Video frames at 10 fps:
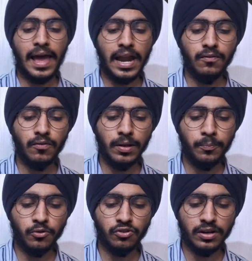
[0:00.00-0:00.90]
and we will
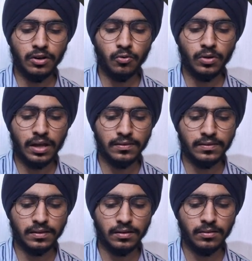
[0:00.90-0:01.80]
push it into the
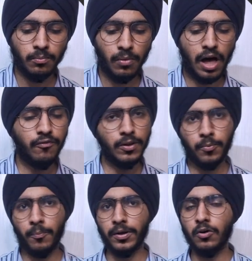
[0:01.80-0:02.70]
answer. After
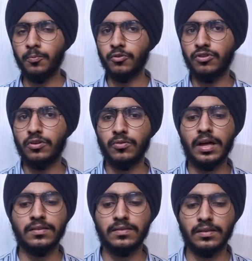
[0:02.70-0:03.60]
popping out, push into the
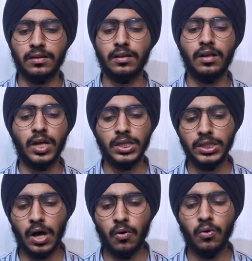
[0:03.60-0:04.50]
answer.
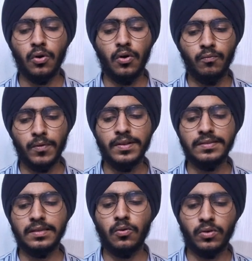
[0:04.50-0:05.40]
Now we will
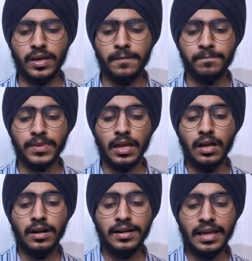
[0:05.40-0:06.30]
say okay,
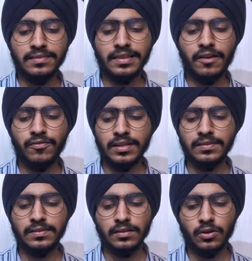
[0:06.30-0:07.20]
10's left
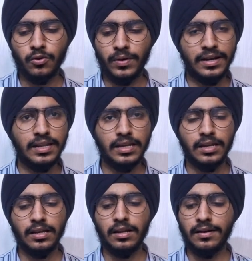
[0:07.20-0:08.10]
is
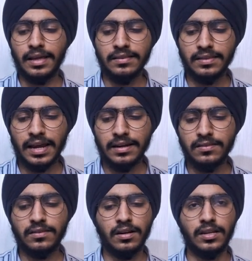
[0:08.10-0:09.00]
20, 10's right
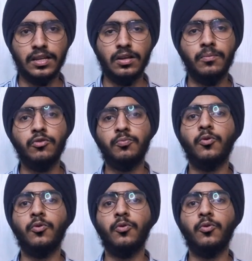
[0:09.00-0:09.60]
is 30. Push